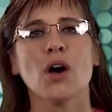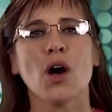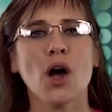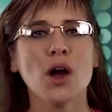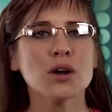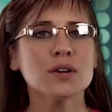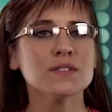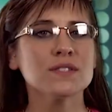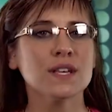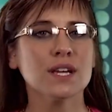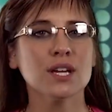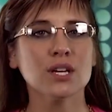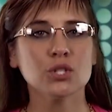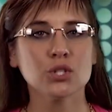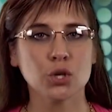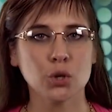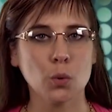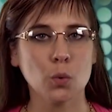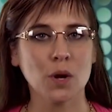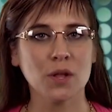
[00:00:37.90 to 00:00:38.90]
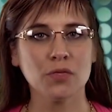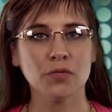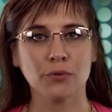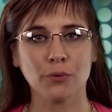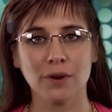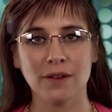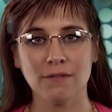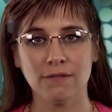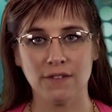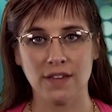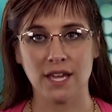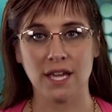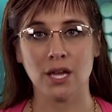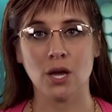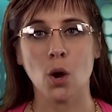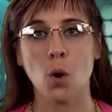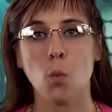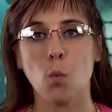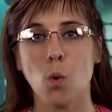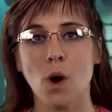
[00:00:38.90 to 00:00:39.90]
The
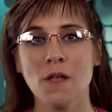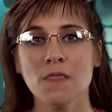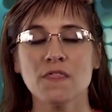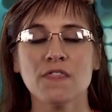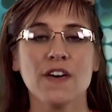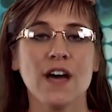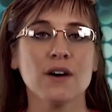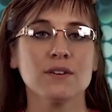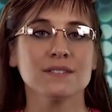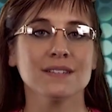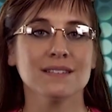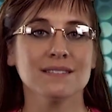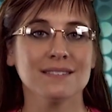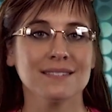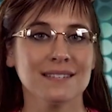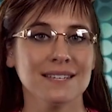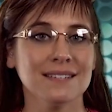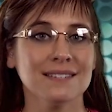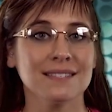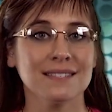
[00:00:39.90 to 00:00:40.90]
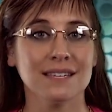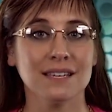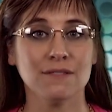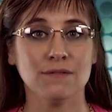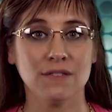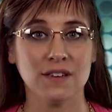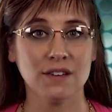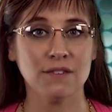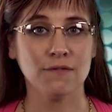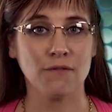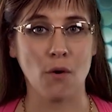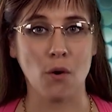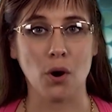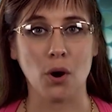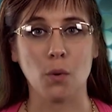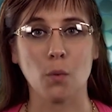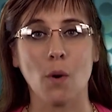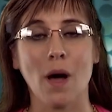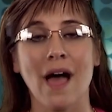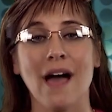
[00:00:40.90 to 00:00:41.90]
RC213V 1000cc
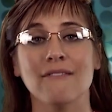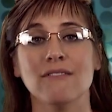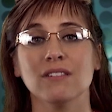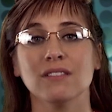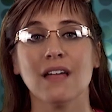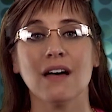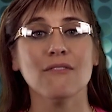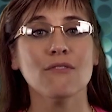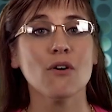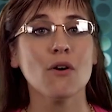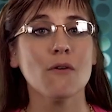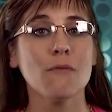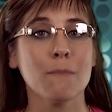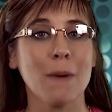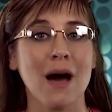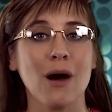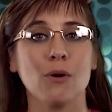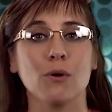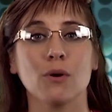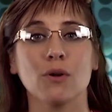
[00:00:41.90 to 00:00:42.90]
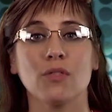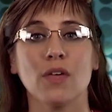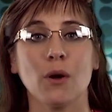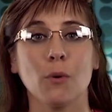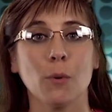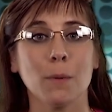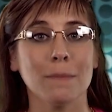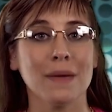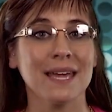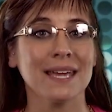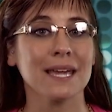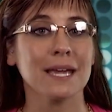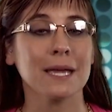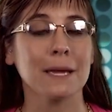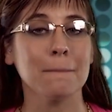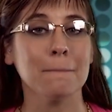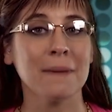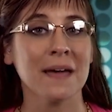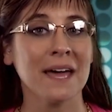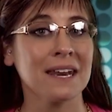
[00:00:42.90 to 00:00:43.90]
V4 will have a level of power that will make it
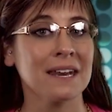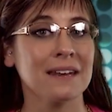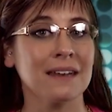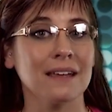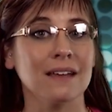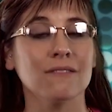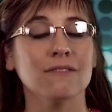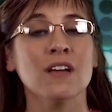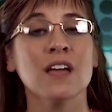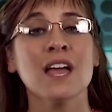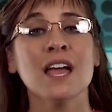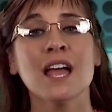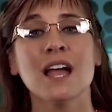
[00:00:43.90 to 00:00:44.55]
competitive